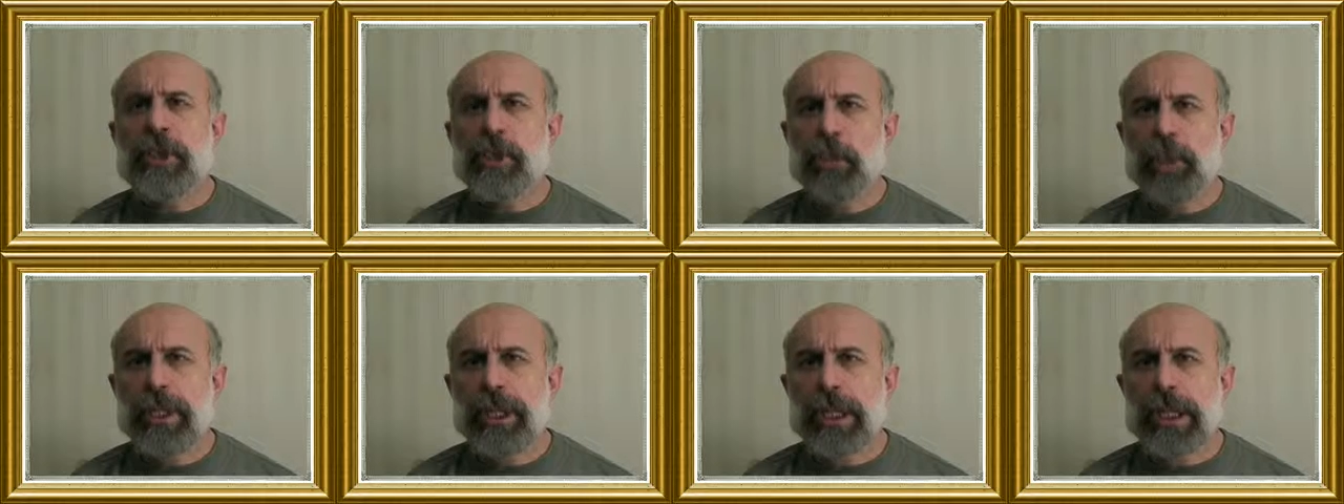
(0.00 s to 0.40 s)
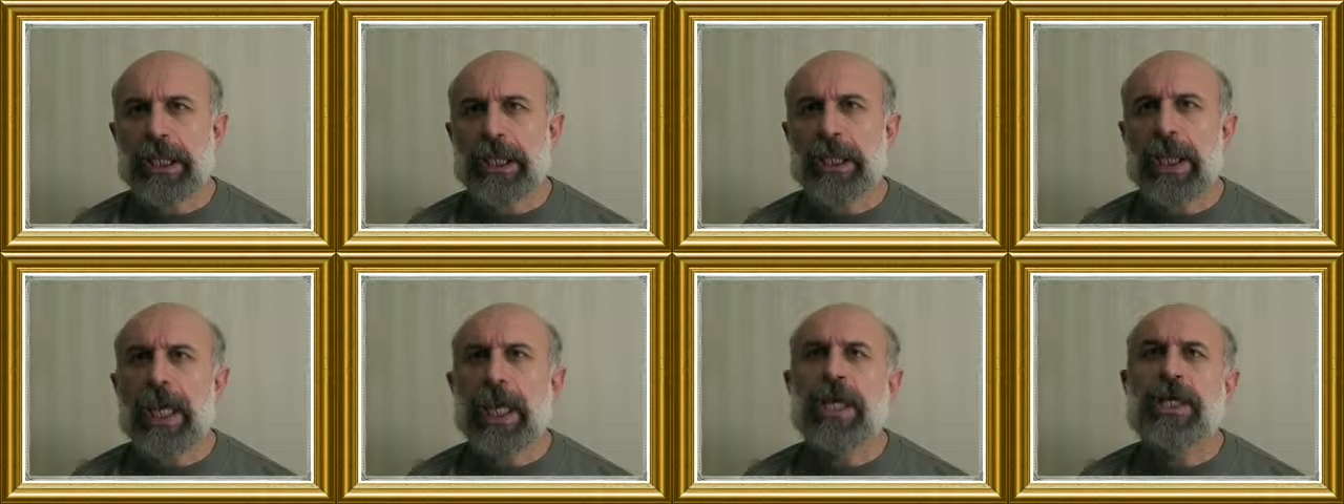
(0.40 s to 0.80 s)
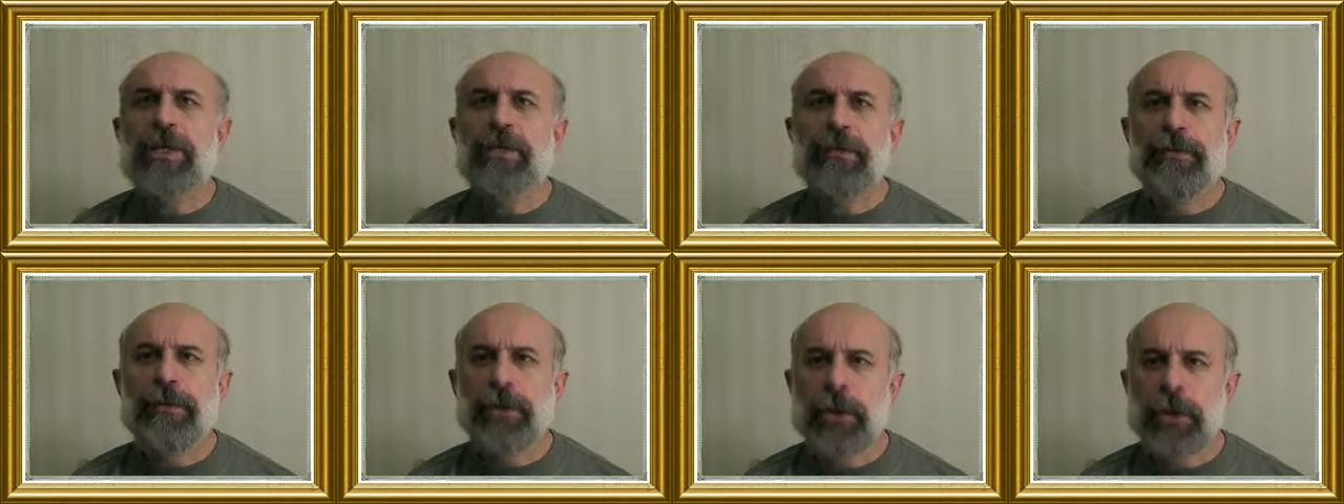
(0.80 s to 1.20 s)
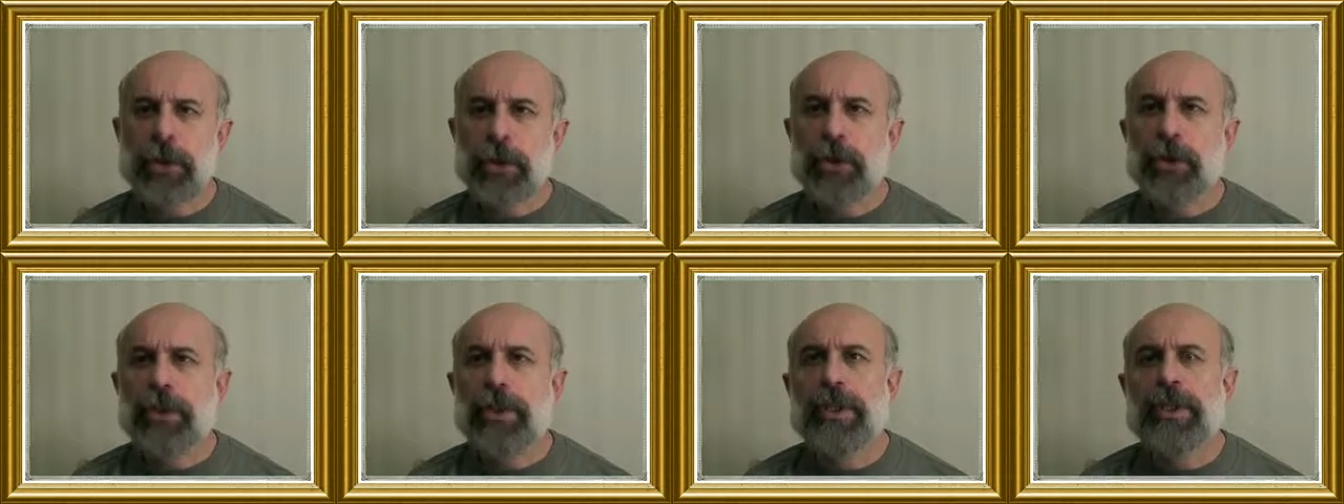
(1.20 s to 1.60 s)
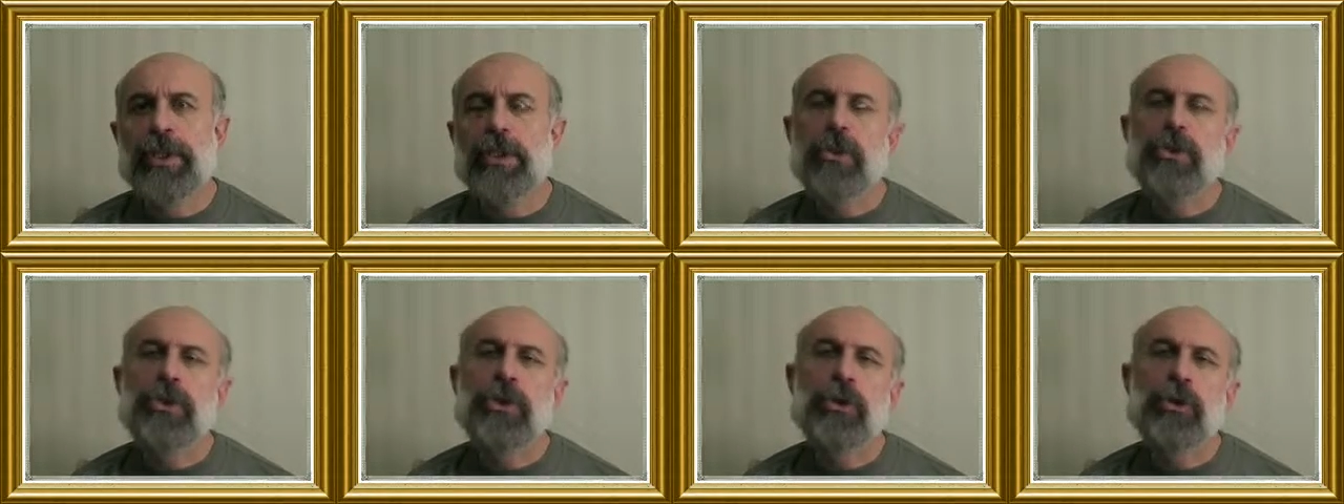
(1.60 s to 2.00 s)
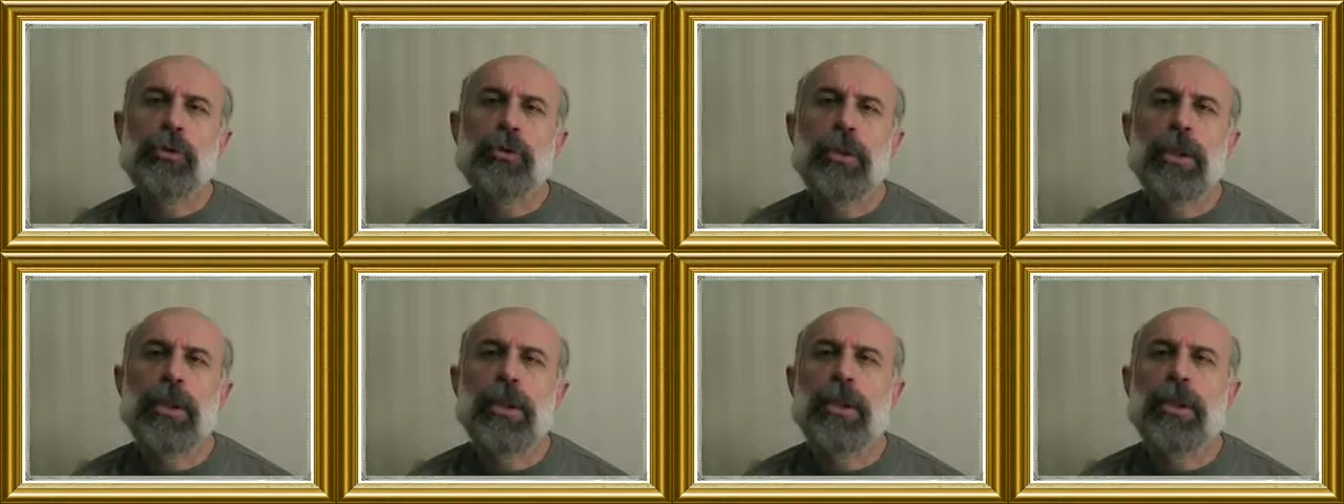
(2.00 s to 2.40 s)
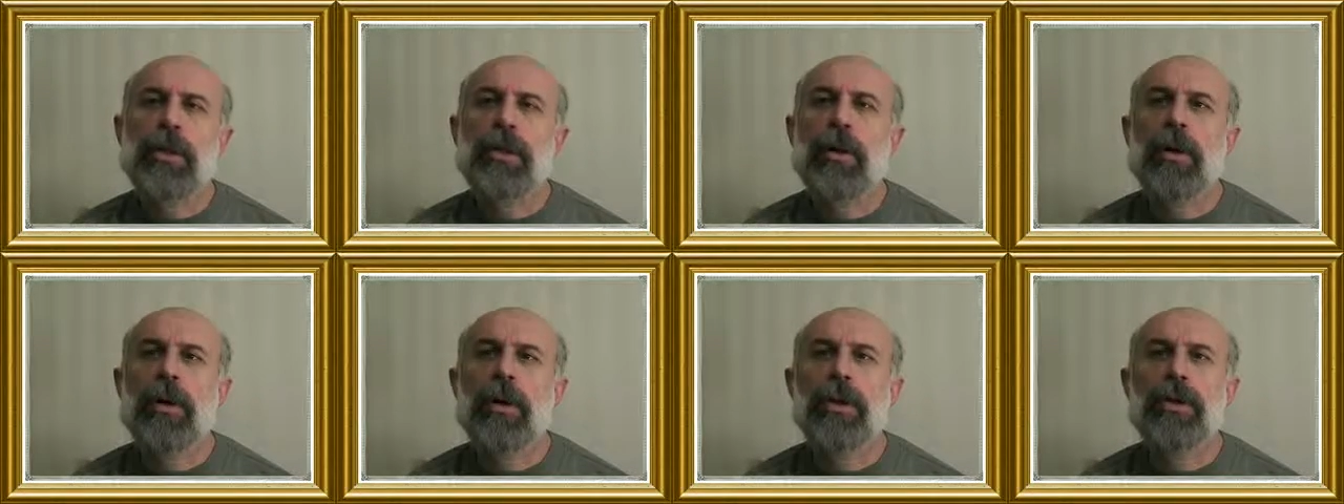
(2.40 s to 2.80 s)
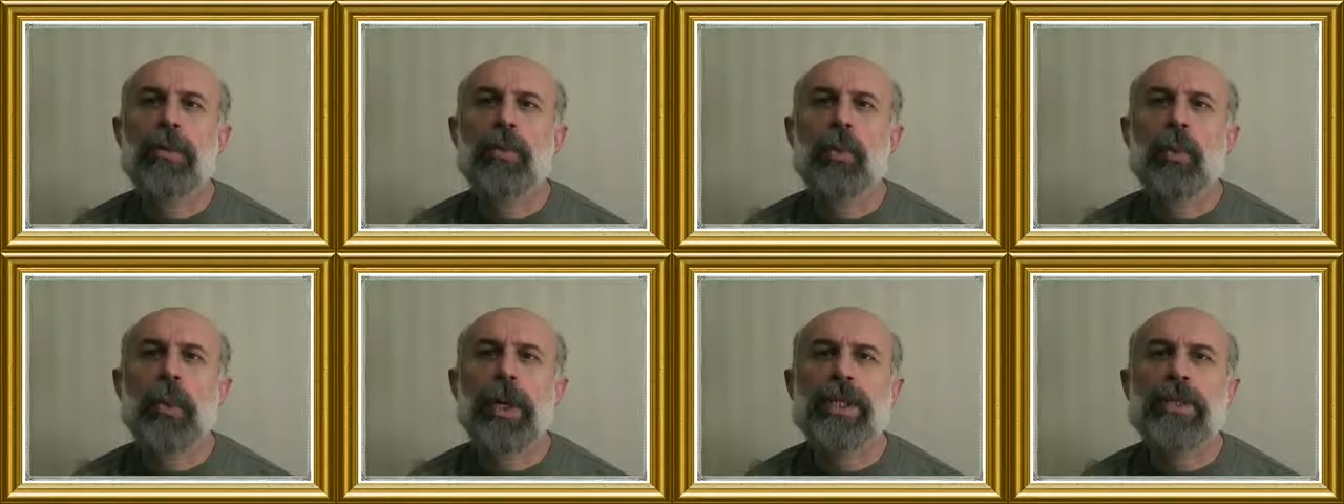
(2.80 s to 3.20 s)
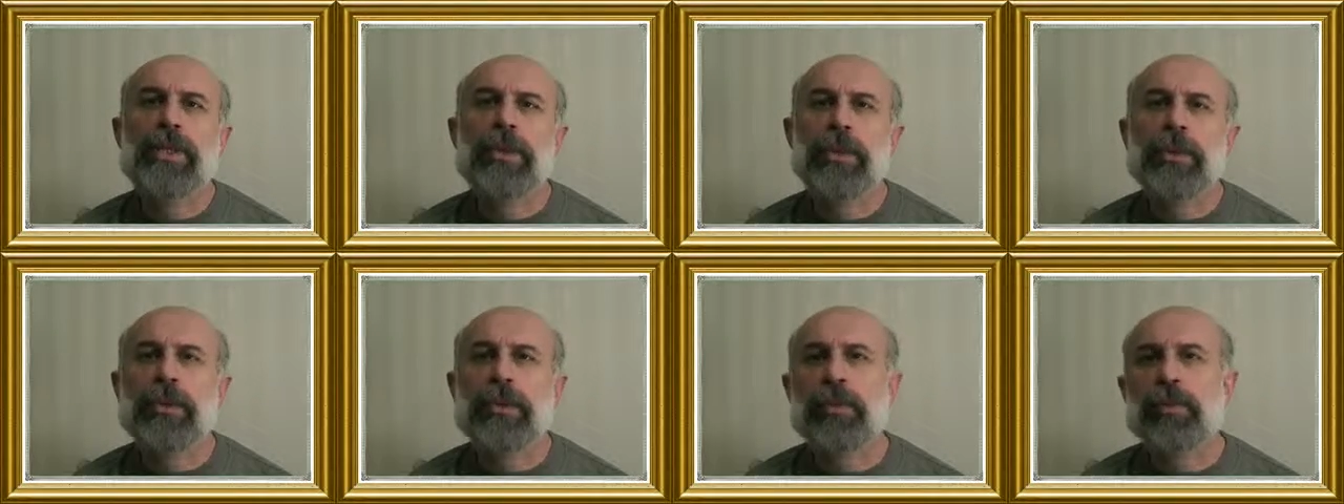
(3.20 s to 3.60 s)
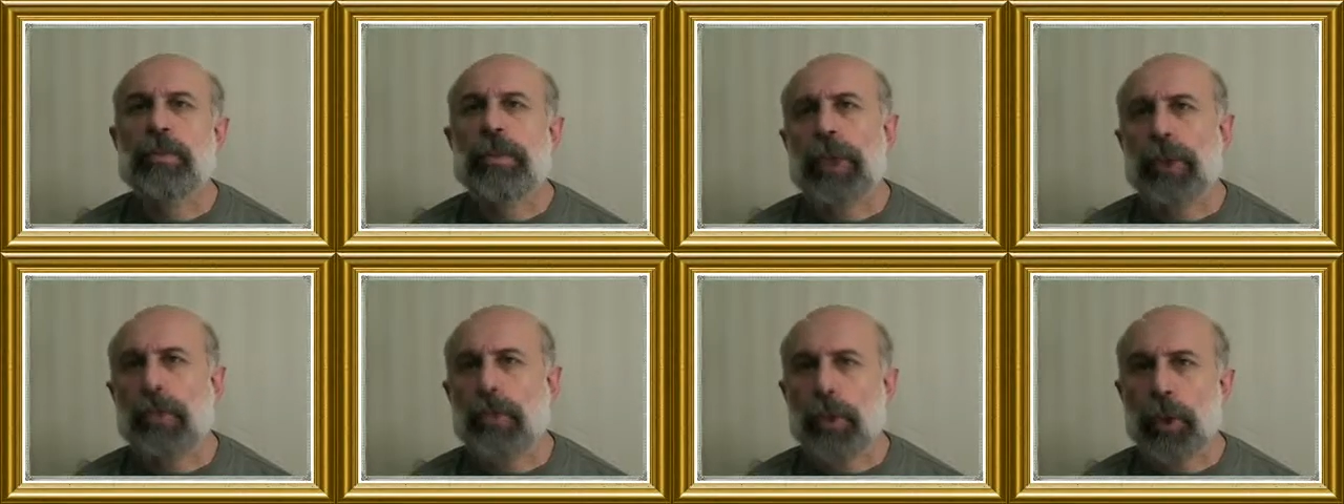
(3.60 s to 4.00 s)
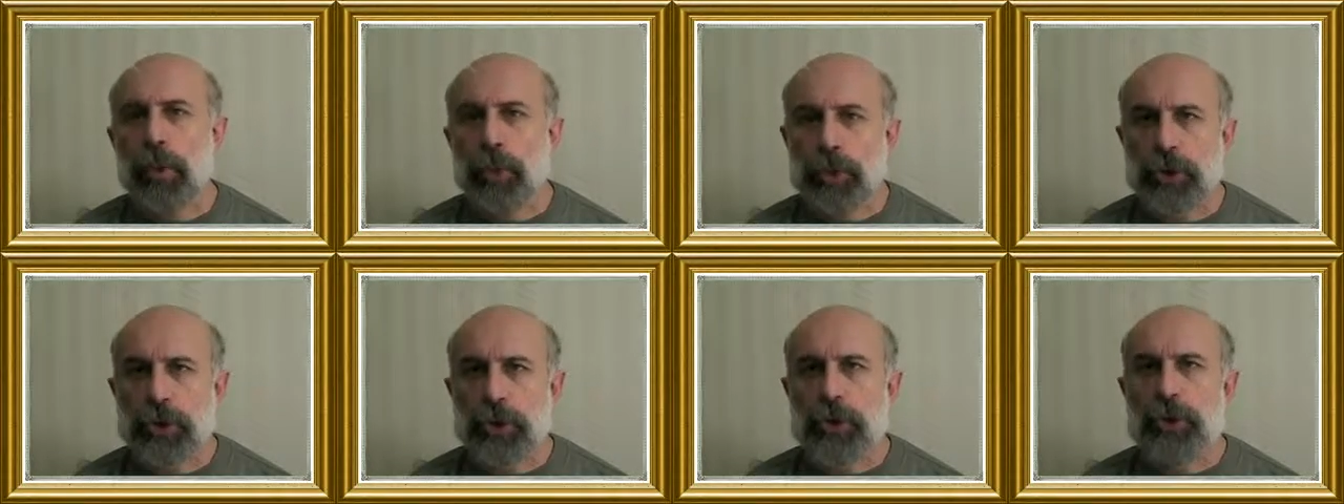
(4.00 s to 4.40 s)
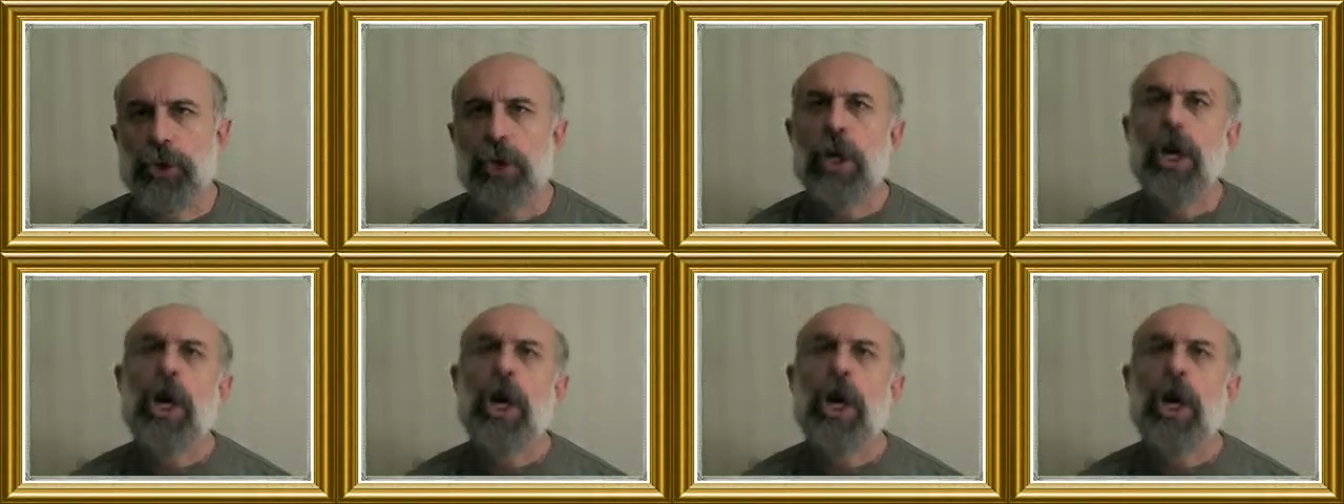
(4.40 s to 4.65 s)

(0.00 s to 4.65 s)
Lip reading: Sweden, ex officio is used to mean on one's own motion.